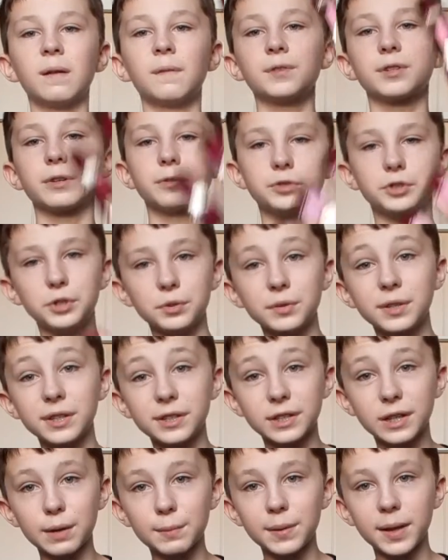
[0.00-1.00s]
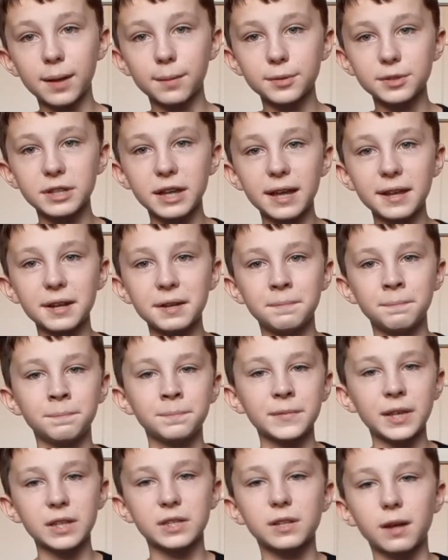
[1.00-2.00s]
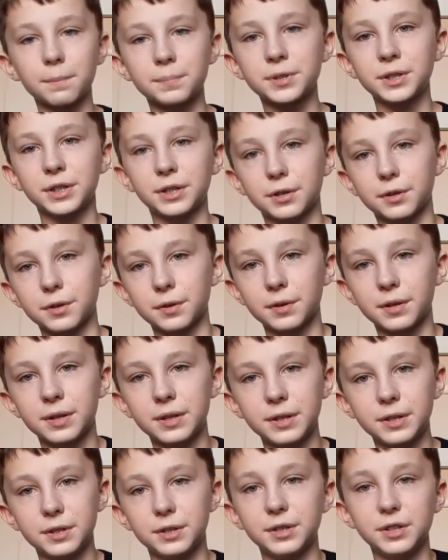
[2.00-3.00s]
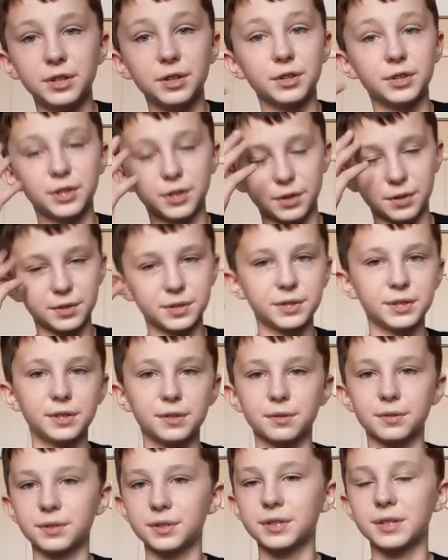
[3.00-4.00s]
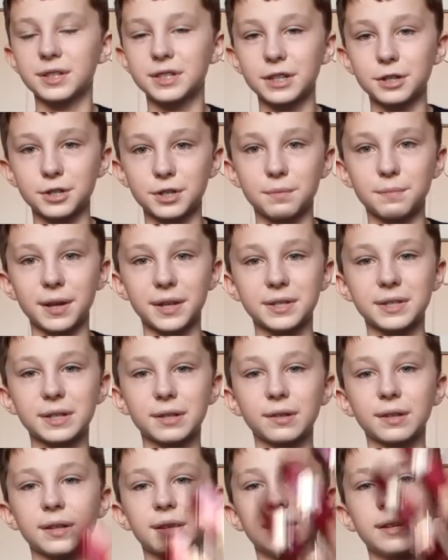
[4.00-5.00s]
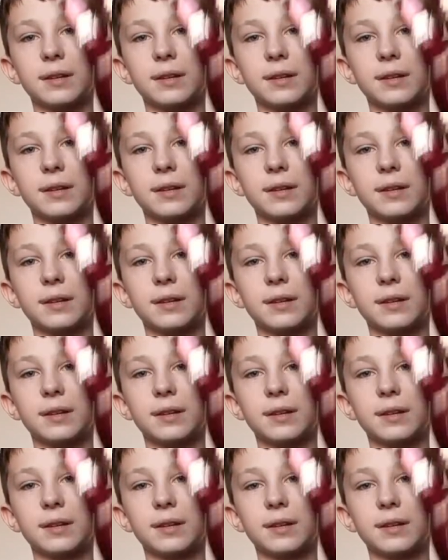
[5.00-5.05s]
So do you think you're gonna be able to get it? That's up to your decision, basically.